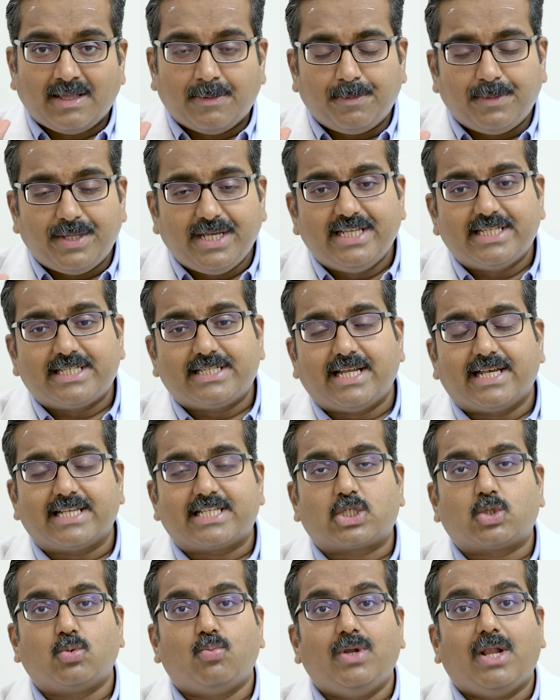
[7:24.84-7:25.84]
These
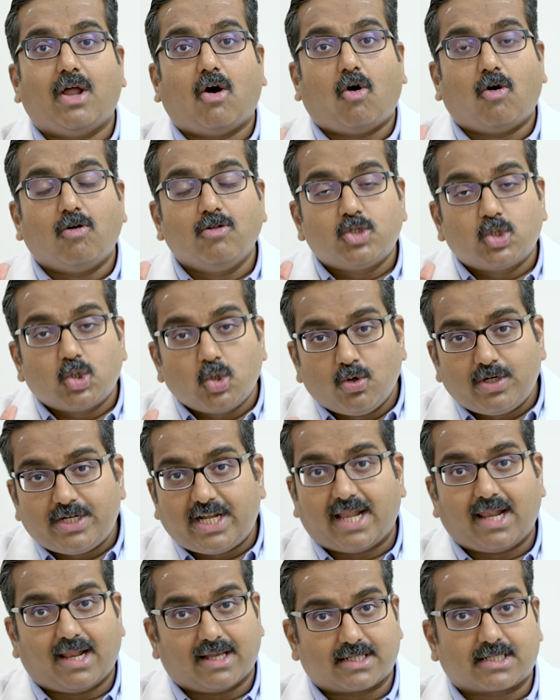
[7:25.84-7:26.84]
tests will also
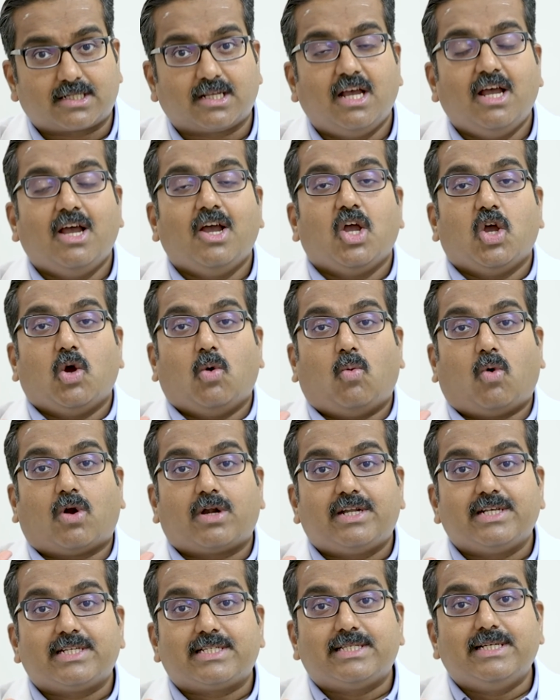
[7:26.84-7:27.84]
tell us
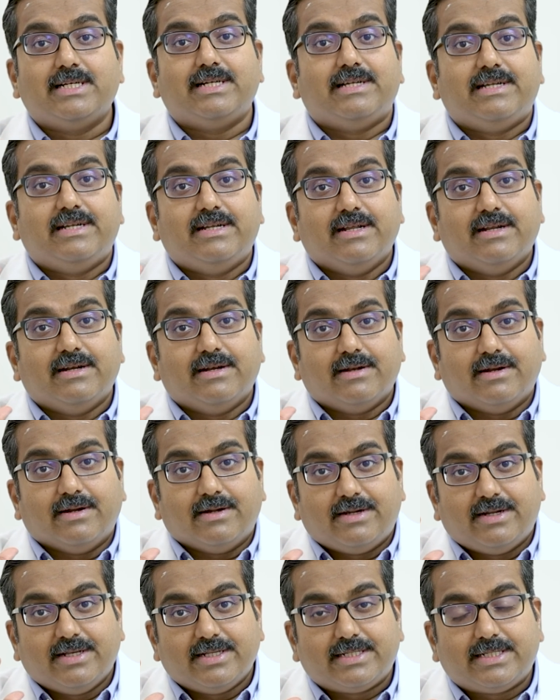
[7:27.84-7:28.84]
what is the
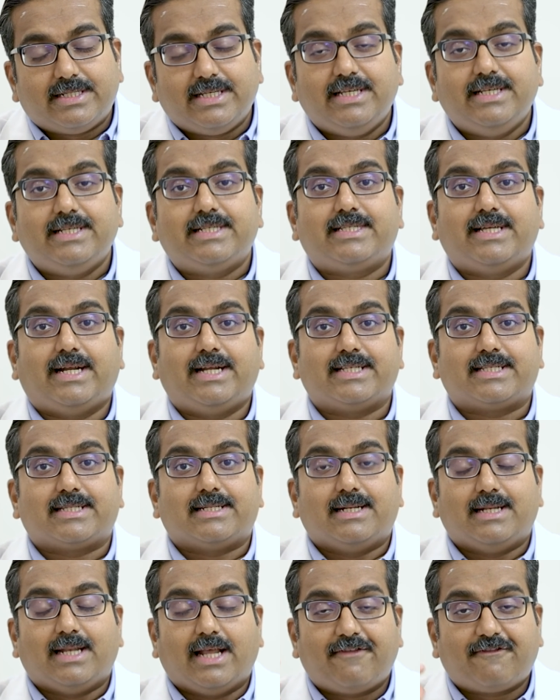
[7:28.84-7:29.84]
disease that
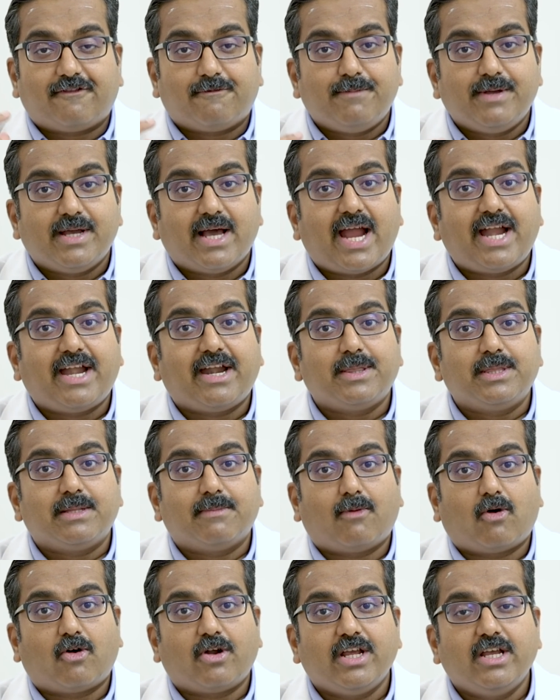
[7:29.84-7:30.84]
is left behind in the
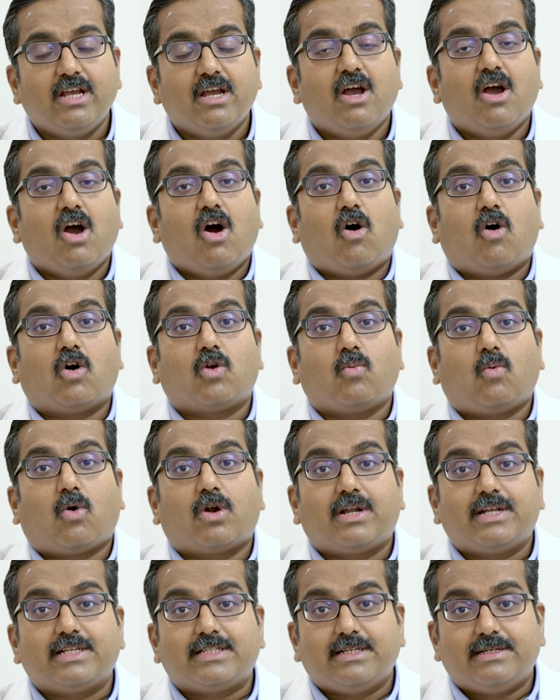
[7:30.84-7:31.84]
body, or
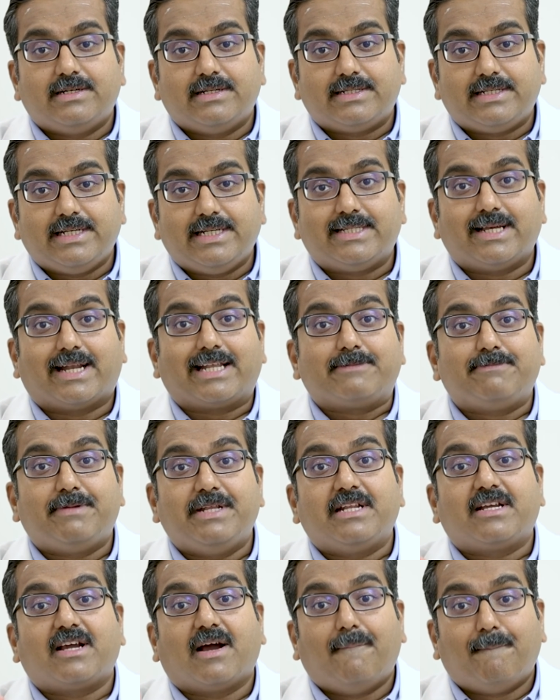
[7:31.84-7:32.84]
what is the disease that has
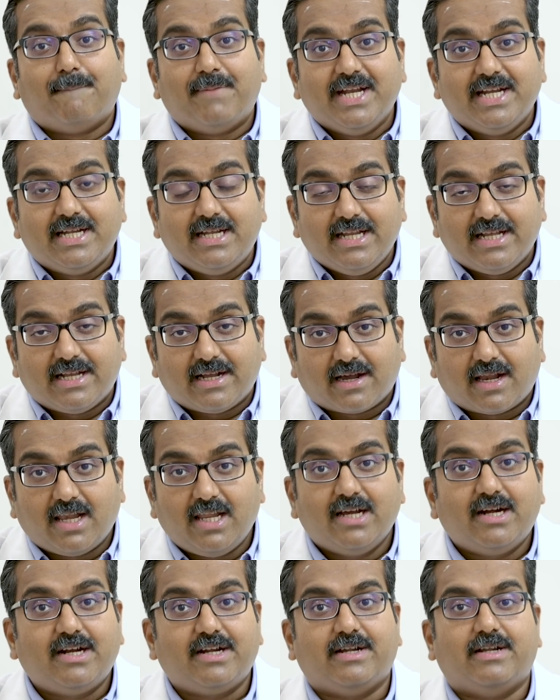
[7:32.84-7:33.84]
been completely
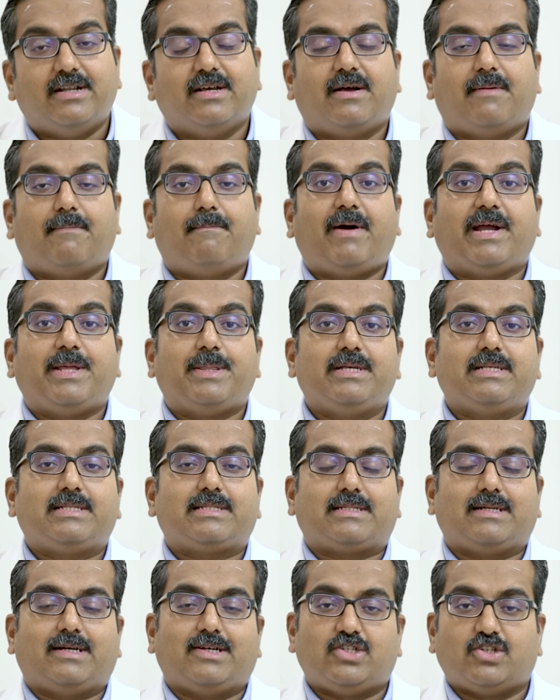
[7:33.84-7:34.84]
cleared by the
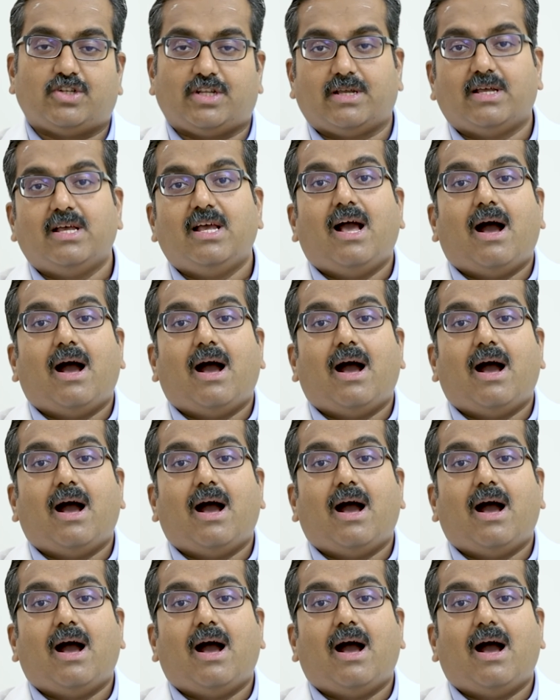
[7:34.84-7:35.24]
surgery.